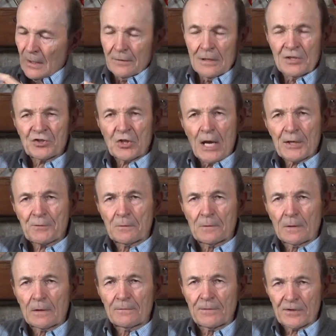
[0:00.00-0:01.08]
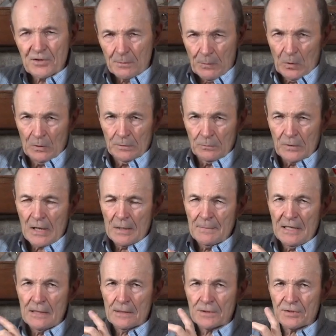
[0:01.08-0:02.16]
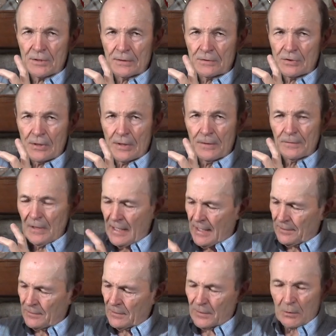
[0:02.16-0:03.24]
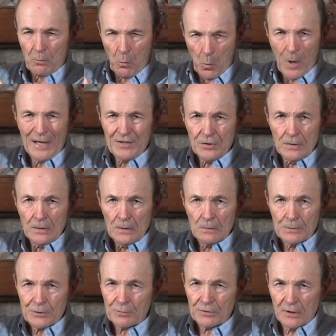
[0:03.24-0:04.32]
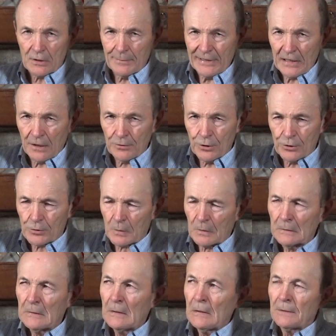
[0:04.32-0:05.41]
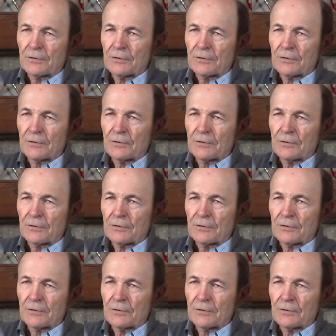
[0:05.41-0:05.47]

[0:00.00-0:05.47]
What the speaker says: And these tanks were very visible. What I mean is that they were white, which was a little bit unusual.